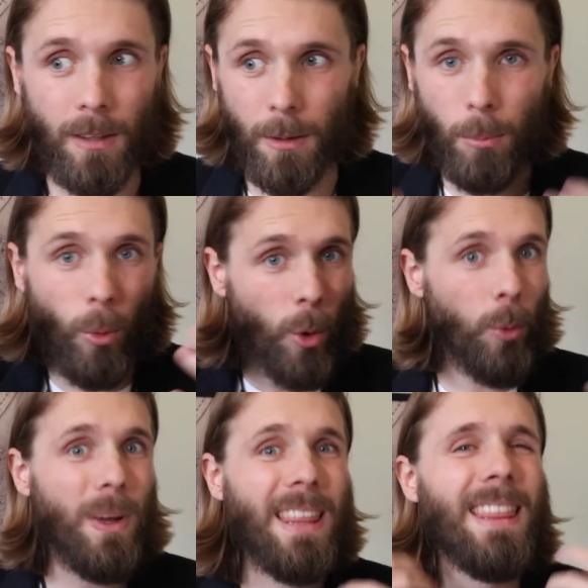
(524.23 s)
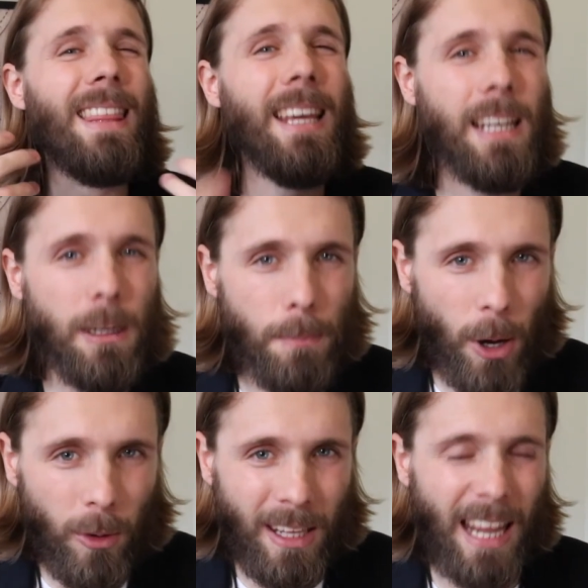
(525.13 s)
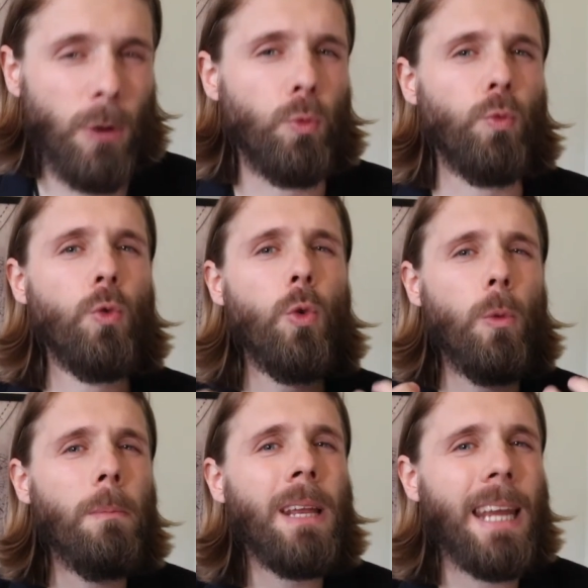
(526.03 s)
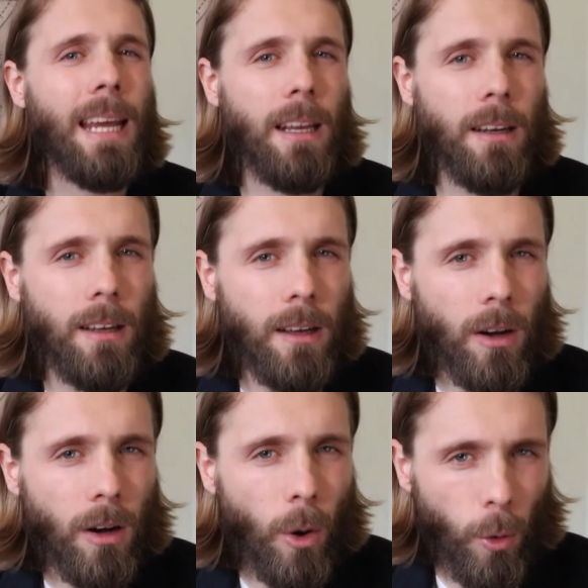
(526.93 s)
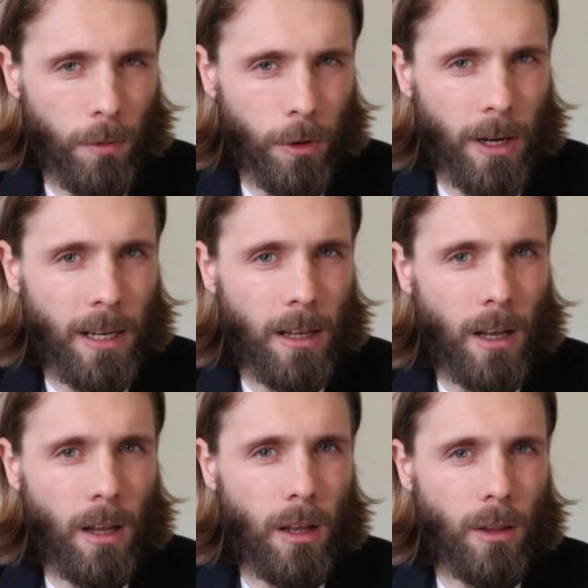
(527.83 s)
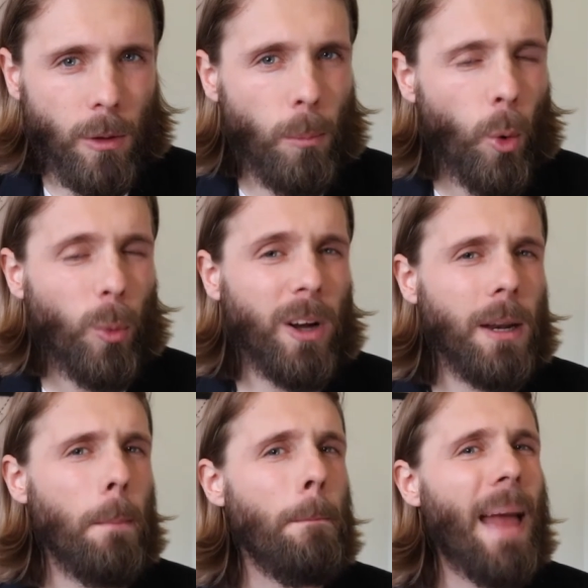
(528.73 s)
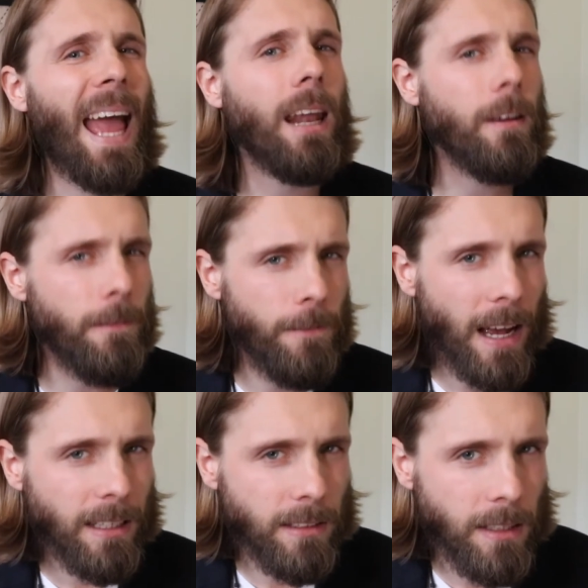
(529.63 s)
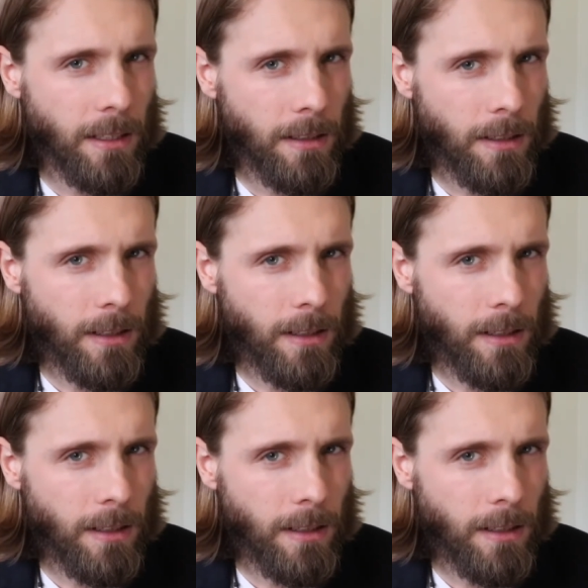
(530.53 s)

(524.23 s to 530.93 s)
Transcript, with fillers: the more we think about it and ruminate over it, the more we're going to manifest it